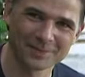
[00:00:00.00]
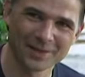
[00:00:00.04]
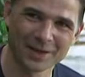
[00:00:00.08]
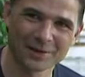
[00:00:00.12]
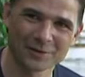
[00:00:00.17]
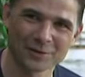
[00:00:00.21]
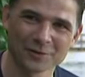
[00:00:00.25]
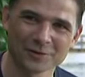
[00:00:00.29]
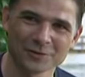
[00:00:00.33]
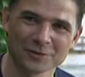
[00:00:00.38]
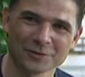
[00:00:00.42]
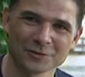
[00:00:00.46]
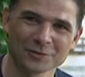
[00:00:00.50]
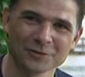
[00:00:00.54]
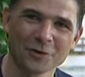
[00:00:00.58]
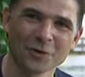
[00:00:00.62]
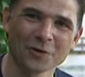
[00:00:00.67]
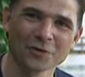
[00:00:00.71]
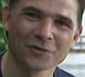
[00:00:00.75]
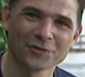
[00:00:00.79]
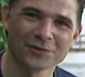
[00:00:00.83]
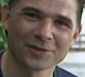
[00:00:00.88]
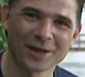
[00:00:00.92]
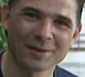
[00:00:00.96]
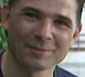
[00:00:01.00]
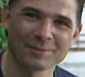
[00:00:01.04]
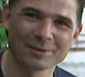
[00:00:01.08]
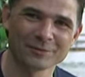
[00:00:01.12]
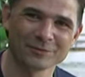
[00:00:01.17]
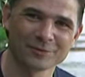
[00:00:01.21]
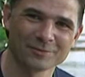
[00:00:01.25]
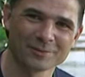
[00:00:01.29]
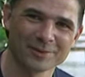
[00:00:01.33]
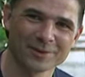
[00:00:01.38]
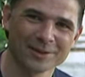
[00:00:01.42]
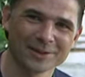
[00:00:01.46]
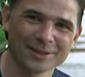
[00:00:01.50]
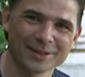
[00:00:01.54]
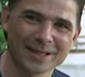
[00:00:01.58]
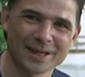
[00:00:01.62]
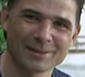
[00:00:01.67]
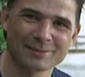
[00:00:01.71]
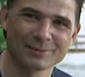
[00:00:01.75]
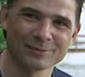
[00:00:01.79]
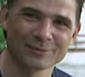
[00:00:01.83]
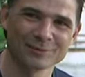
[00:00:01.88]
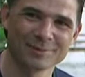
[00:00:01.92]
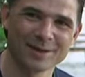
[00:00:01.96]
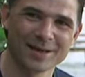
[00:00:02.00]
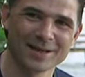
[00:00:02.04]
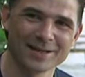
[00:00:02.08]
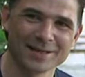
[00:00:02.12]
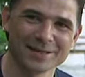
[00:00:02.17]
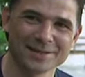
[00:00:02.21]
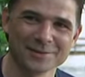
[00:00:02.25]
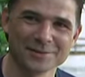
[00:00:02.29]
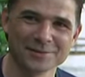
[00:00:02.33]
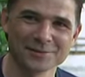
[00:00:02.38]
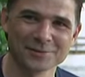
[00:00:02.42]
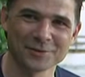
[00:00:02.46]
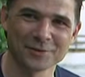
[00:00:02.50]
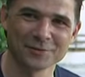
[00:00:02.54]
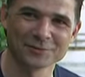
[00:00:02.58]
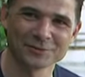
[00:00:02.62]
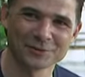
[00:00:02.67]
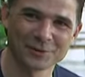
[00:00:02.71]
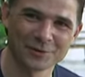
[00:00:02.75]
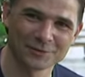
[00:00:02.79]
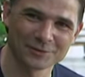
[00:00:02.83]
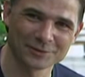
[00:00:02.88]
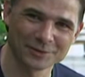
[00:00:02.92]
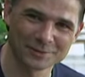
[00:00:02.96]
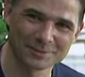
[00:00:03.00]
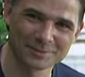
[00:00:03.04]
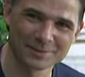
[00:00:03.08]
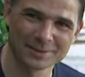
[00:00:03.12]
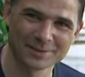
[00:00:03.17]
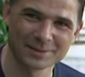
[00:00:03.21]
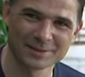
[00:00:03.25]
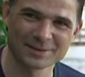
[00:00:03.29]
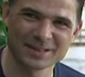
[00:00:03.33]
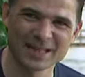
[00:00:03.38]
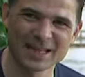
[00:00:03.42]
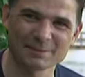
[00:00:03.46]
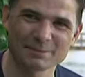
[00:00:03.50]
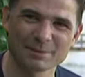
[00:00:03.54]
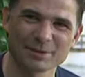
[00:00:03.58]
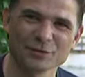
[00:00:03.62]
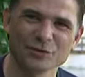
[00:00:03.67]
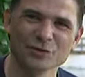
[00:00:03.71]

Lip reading: I've got nods coming from behind the camera from Ellie, who's obviously been attacked by